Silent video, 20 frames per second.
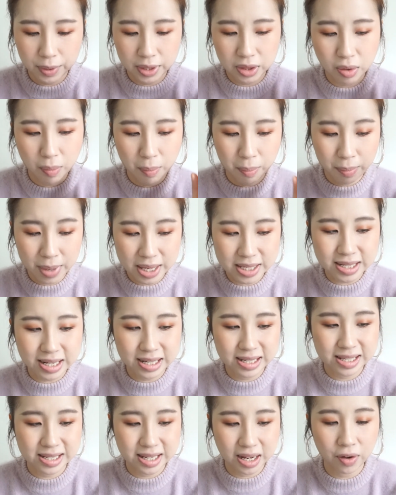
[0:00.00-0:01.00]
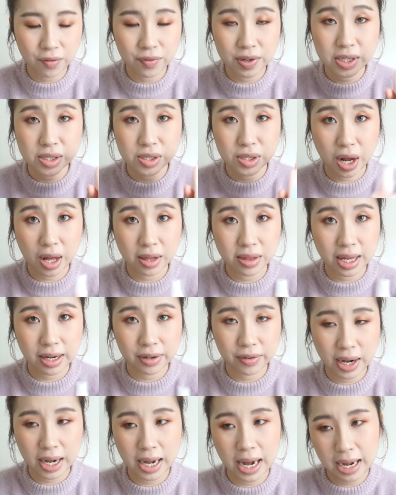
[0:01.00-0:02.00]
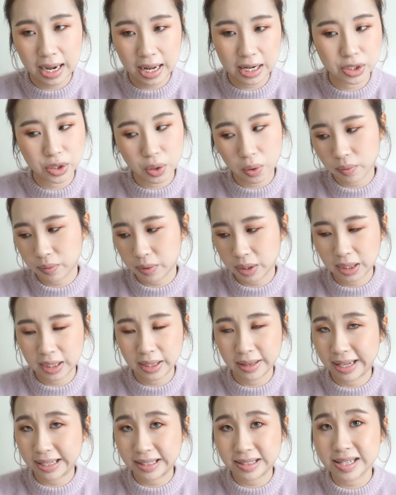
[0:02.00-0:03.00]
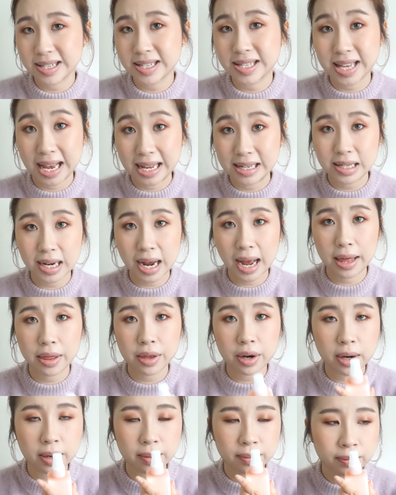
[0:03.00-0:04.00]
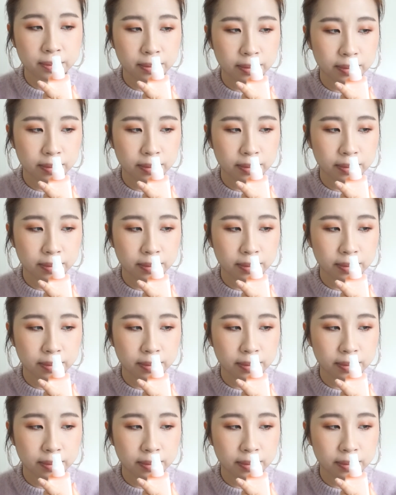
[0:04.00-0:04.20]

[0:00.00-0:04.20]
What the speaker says: but the mist itself is not that great, and I don't really like the scent either.